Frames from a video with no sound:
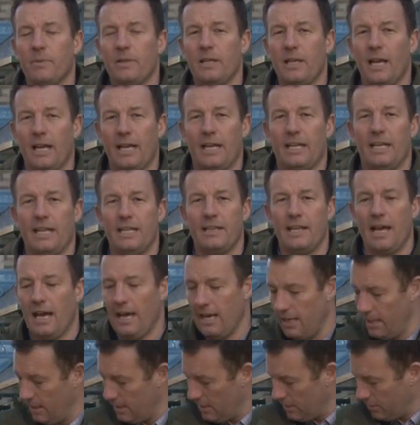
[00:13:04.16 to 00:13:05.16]
kicking in
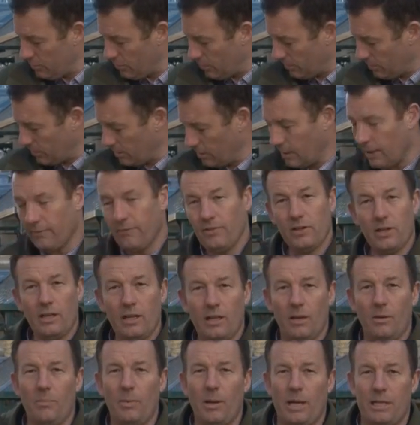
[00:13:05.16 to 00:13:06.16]
there. So I'm going to give you a
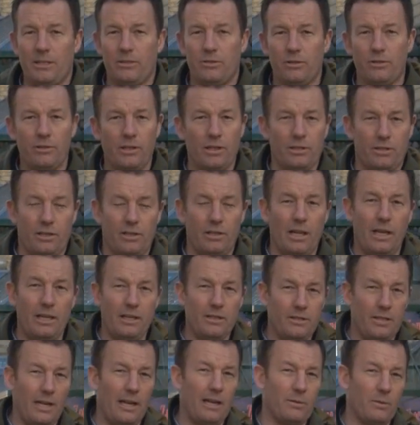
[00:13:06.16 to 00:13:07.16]
little blast on this and let you
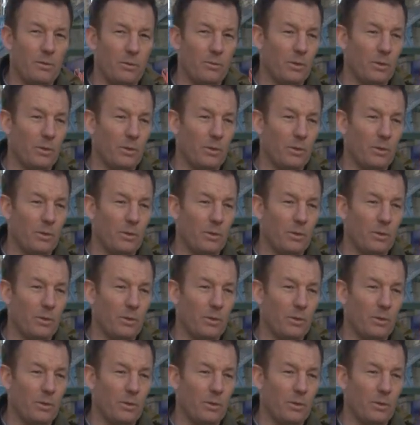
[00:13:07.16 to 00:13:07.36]
see how it